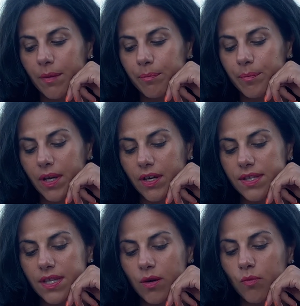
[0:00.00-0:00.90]
Because
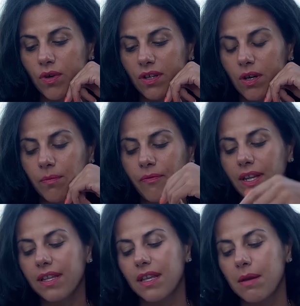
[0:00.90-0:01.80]
they don't want
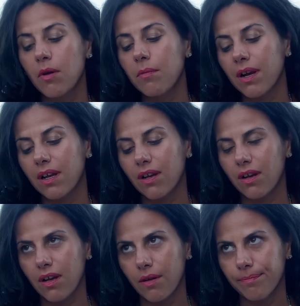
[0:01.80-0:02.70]
conflict anymore, uh,
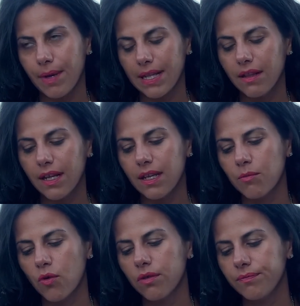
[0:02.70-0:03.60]
battle
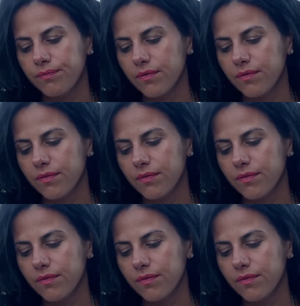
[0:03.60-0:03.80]
anymore.